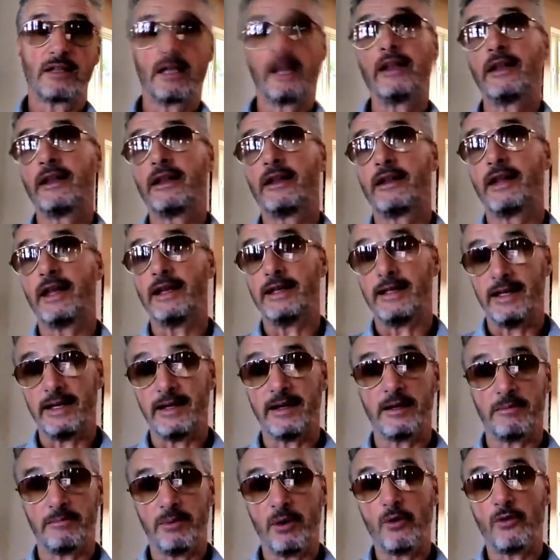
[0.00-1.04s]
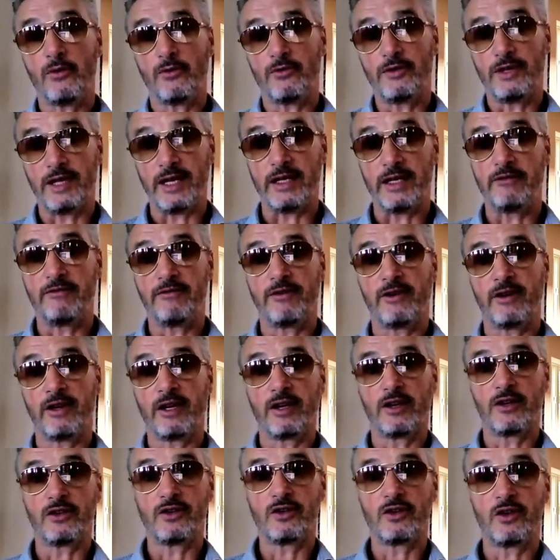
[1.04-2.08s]
and they both did very
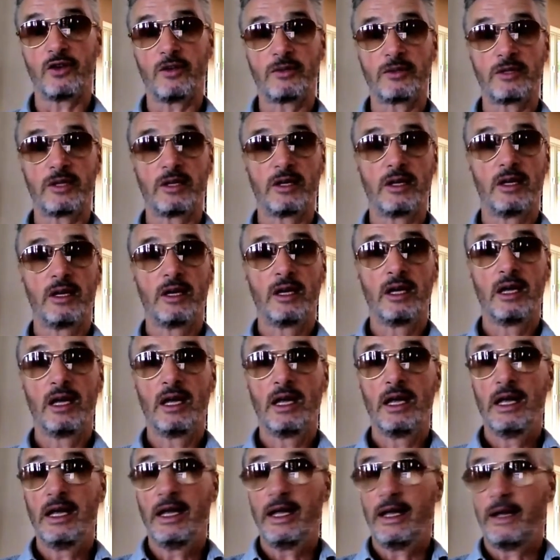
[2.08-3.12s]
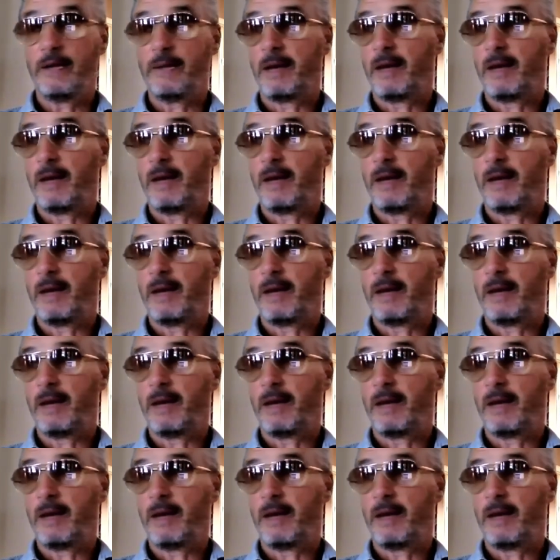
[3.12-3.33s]
good jobs, in my